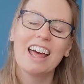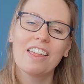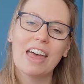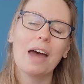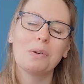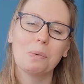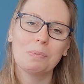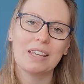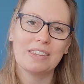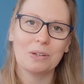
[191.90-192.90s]
that will
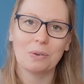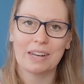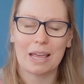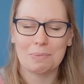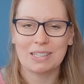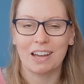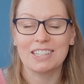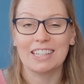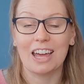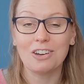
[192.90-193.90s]
mean that your name starts
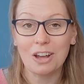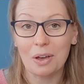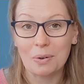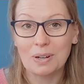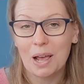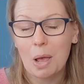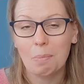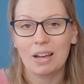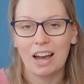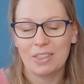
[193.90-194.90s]
to get known
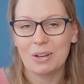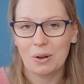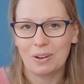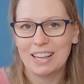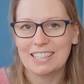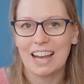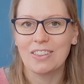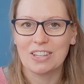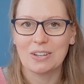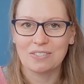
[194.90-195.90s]
by other colleagues at
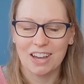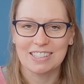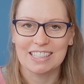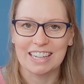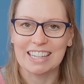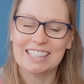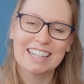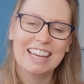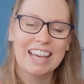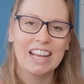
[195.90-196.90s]
other universities.
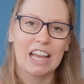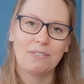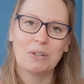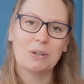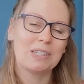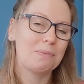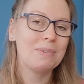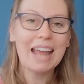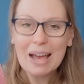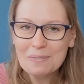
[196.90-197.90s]
If you do
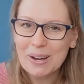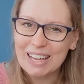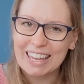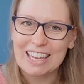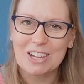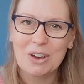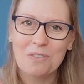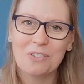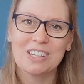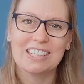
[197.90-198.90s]
some networking at
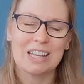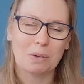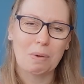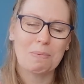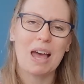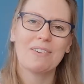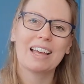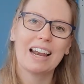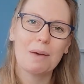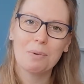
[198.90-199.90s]
conferences or maybe have a
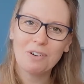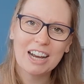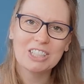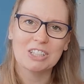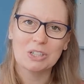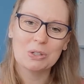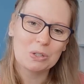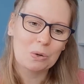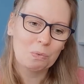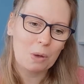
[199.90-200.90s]
collaboration,
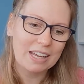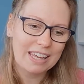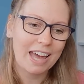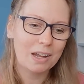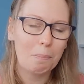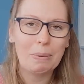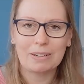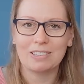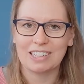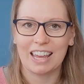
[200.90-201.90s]
you again are
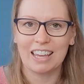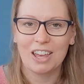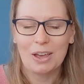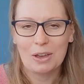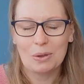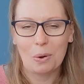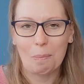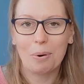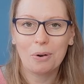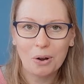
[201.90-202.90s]
building your
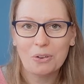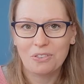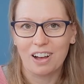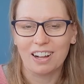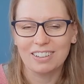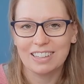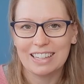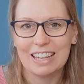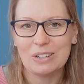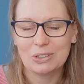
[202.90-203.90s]
profile
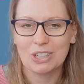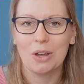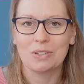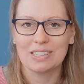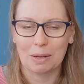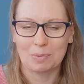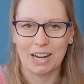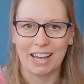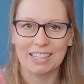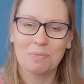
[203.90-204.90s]
in your chosen
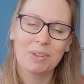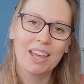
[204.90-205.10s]
subject.